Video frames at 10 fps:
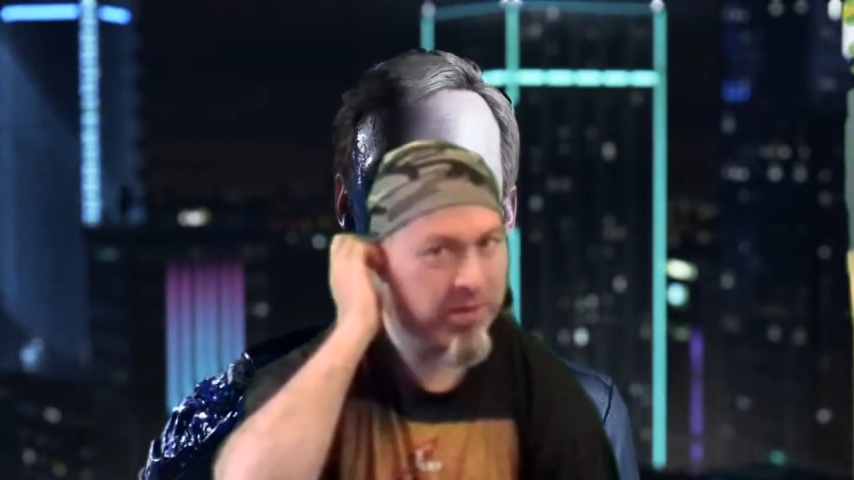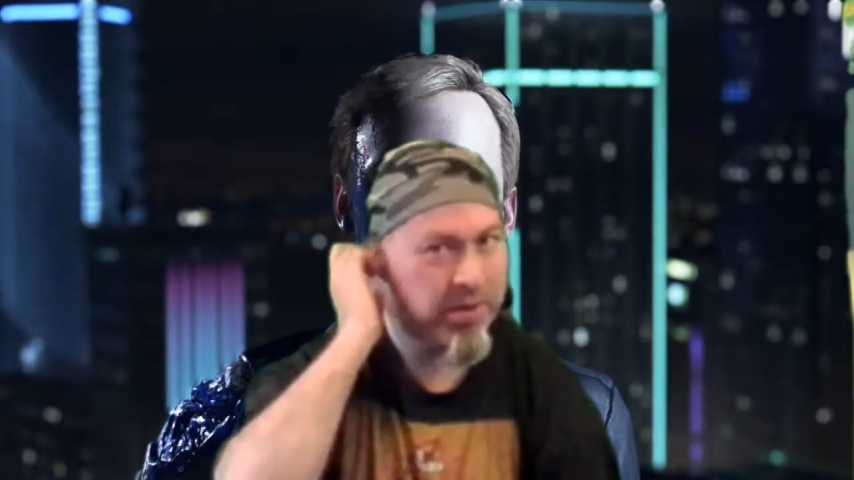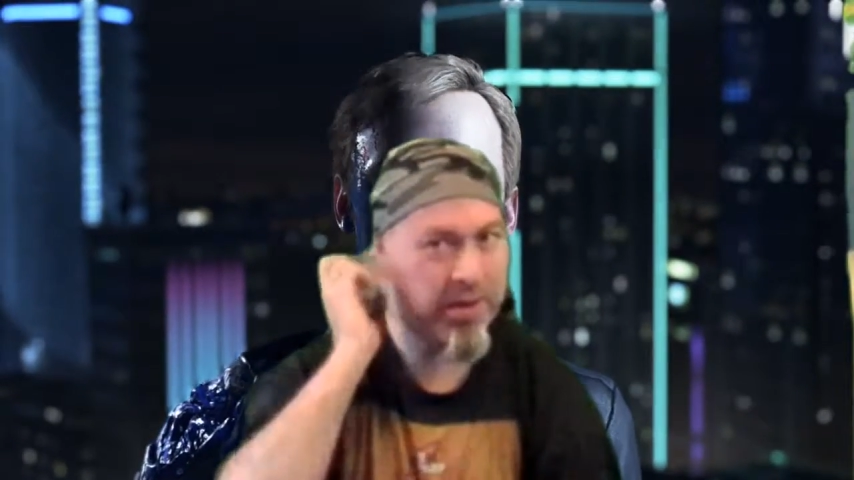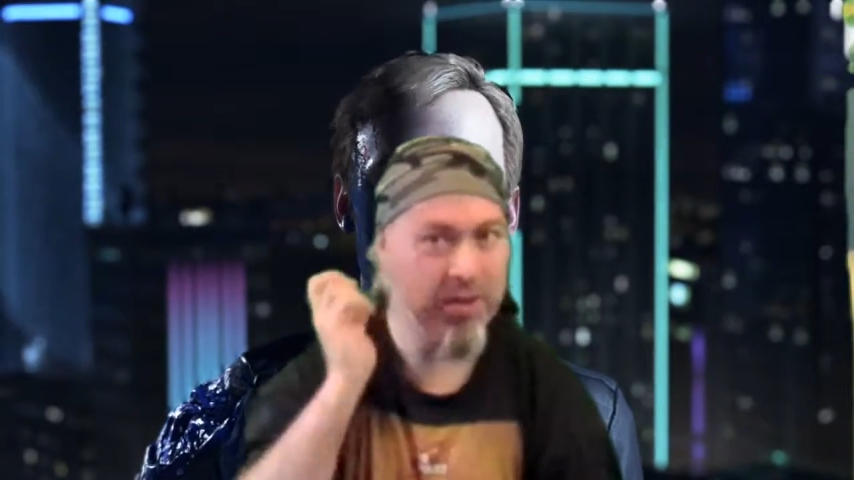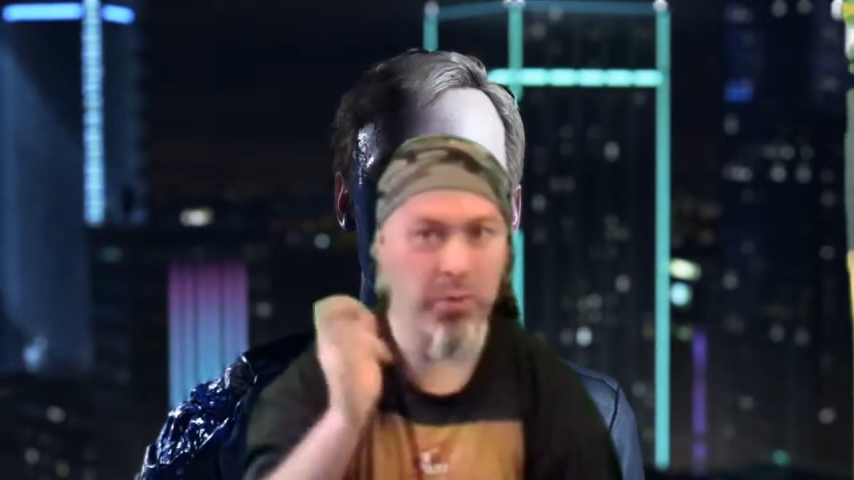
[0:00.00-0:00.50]

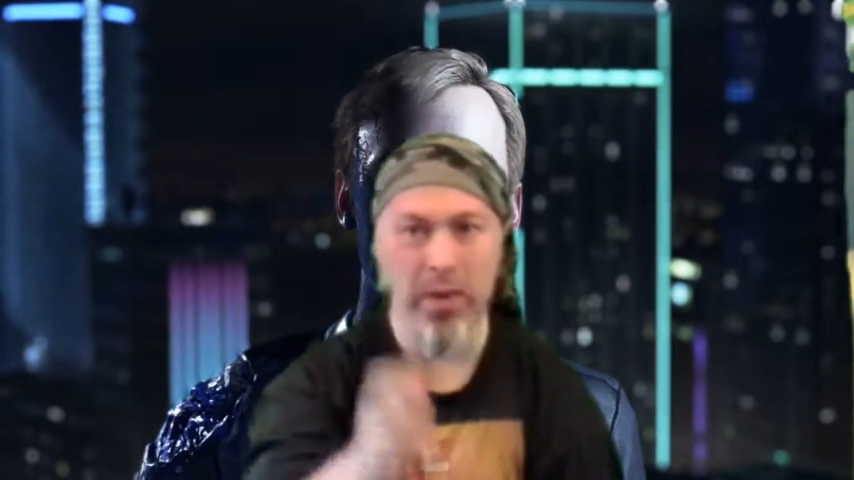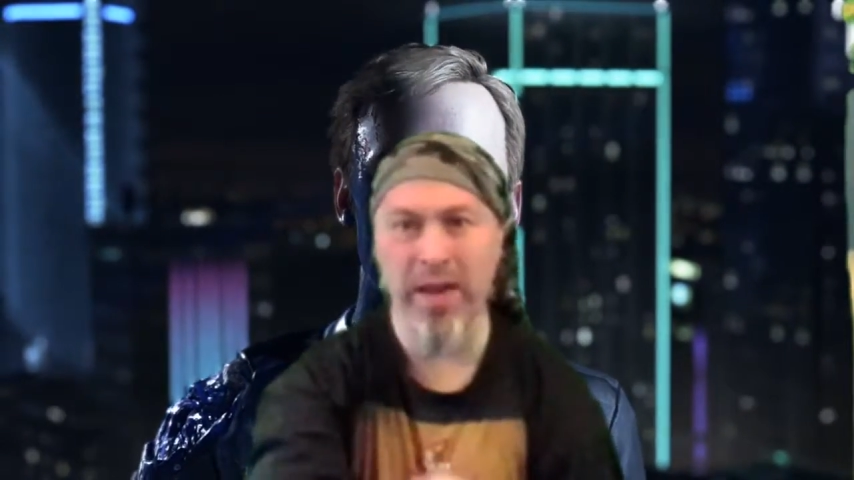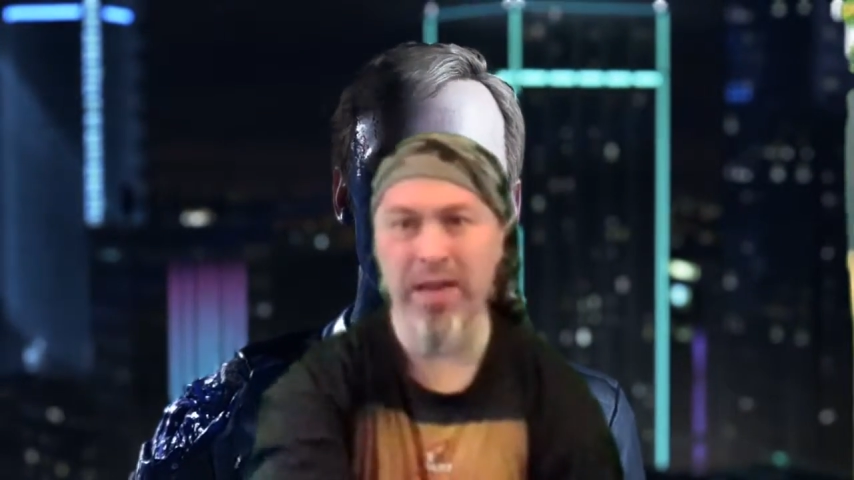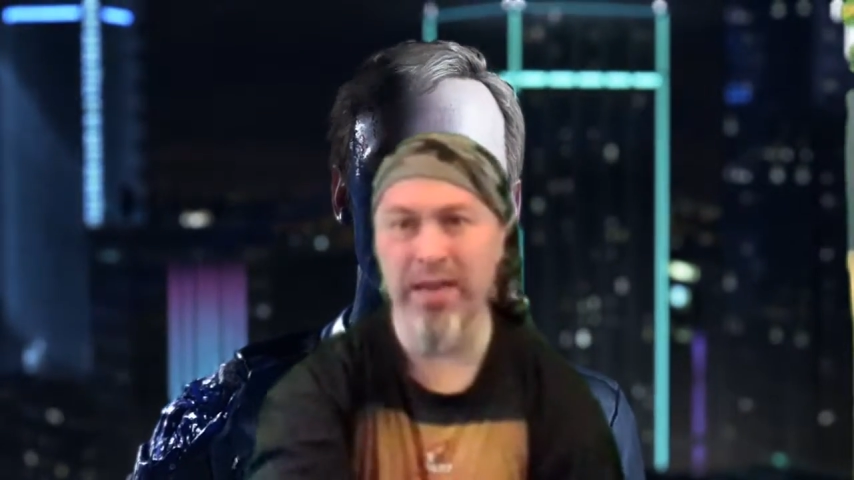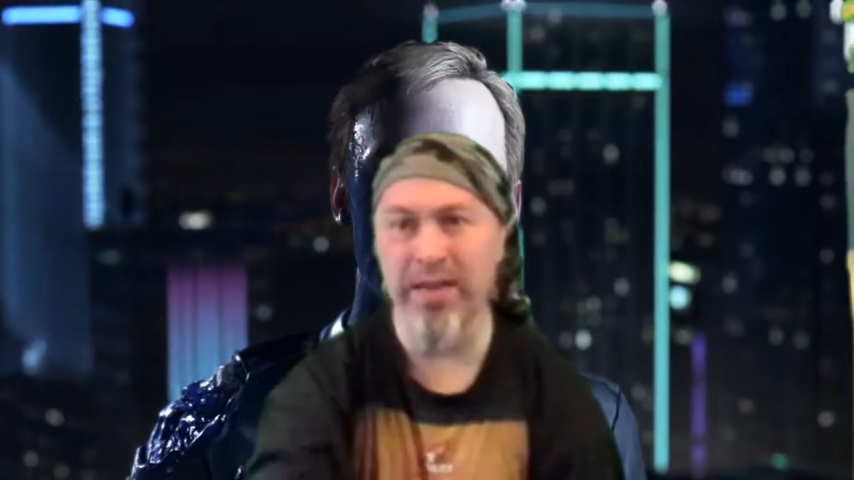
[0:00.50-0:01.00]

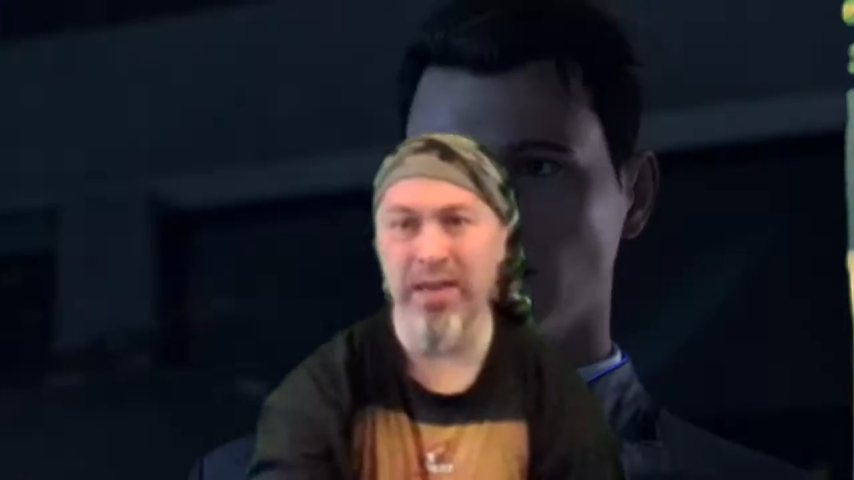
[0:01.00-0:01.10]
Twitch,